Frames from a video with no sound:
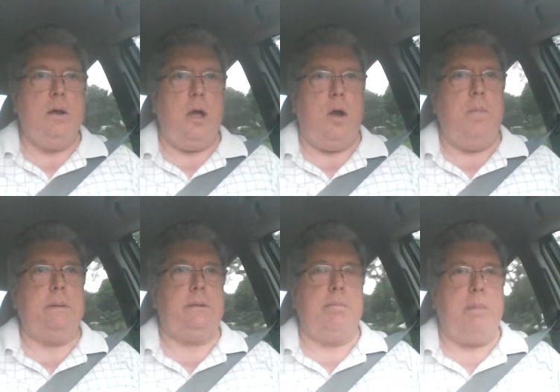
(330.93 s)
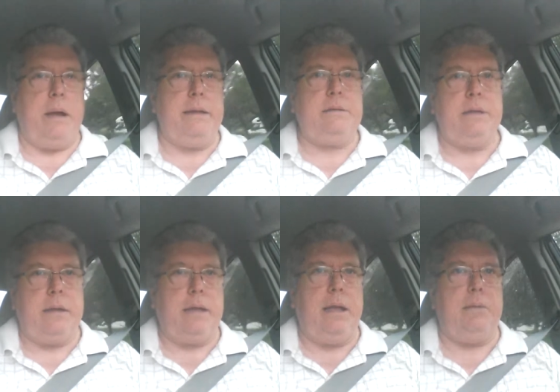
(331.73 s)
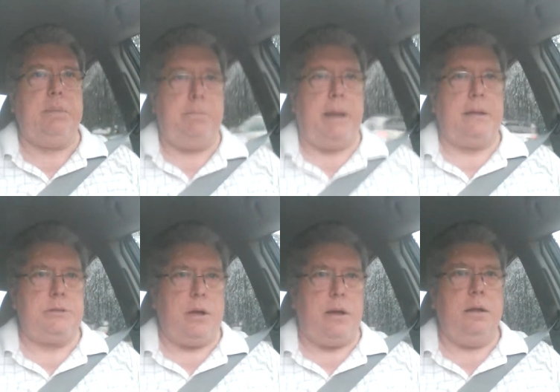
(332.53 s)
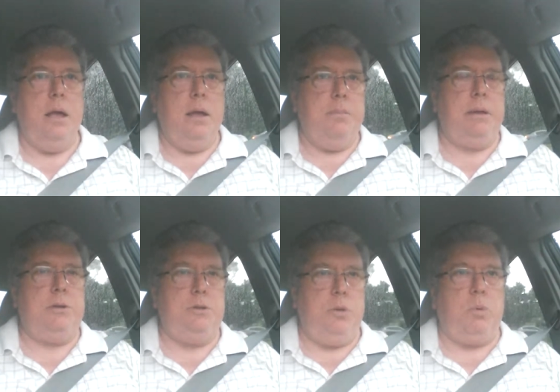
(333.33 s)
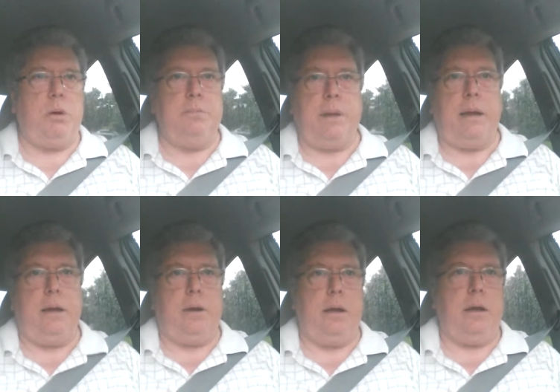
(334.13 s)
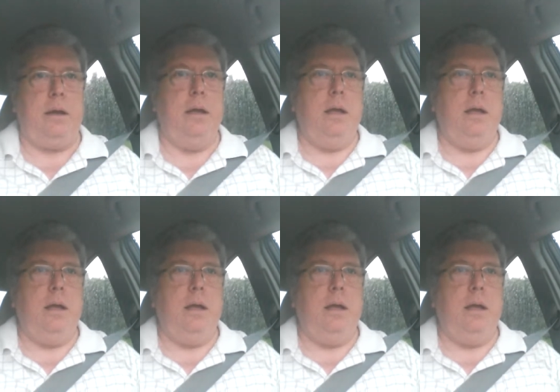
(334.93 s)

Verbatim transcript: No, but the mindset can be passed on because you weren't in my area.